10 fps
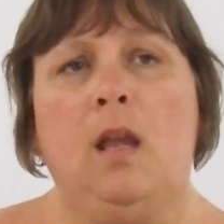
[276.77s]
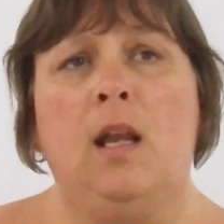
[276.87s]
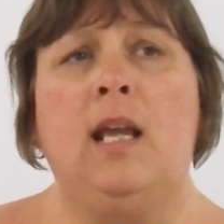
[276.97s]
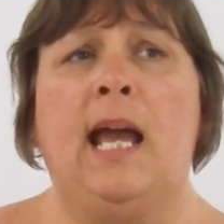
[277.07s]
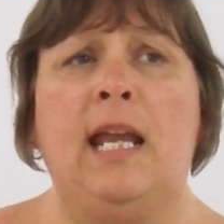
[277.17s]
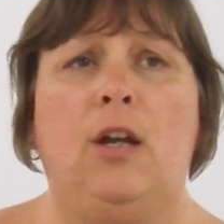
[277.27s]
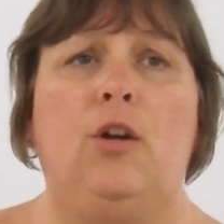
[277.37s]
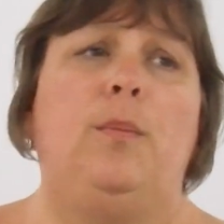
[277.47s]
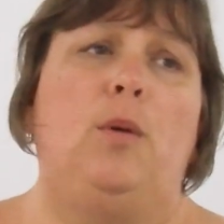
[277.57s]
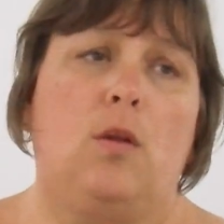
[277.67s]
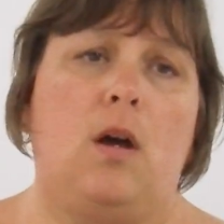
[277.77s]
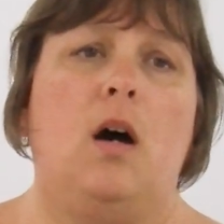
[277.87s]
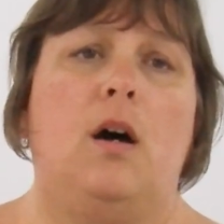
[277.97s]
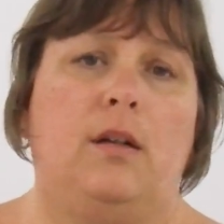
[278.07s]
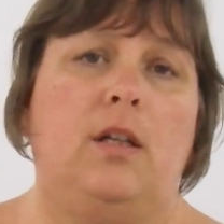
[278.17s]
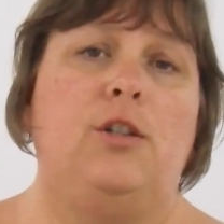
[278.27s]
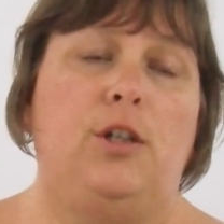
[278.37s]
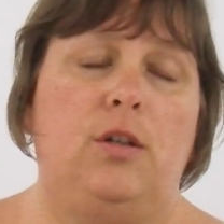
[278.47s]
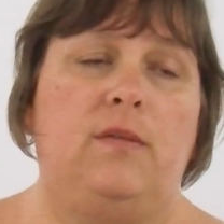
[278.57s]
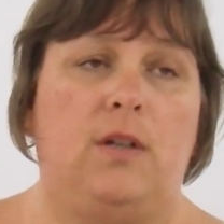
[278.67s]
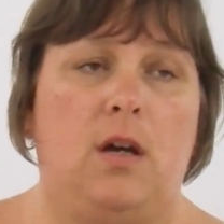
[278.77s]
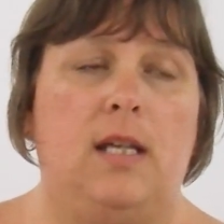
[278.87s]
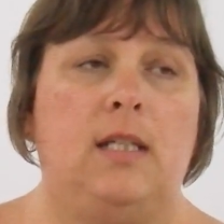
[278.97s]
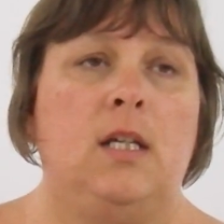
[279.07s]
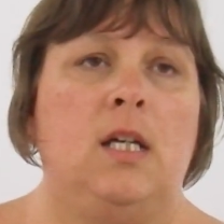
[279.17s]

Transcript: and again it could have blocked the heart and she could have died.